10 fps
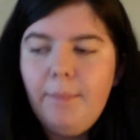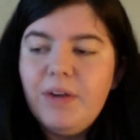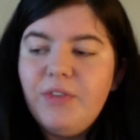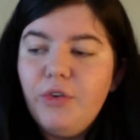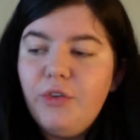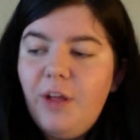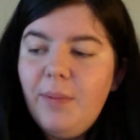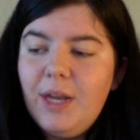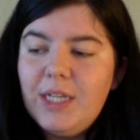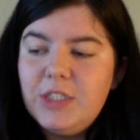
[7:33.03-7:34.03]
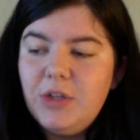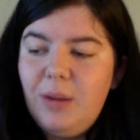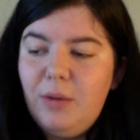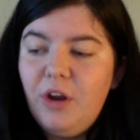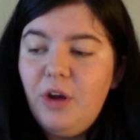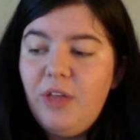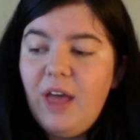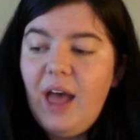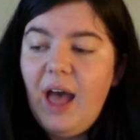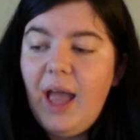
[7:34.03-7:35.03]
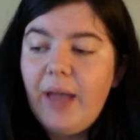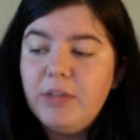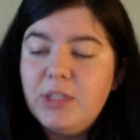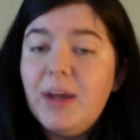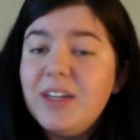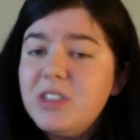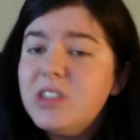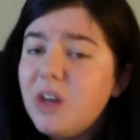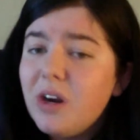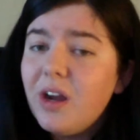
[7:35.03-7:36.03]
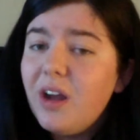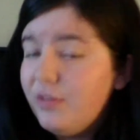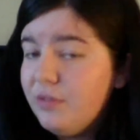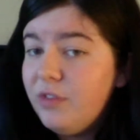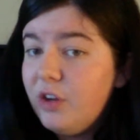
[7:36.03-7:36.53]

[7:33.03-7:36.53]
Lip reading: but if you're following me on Instagram, you'll know that I was about to start a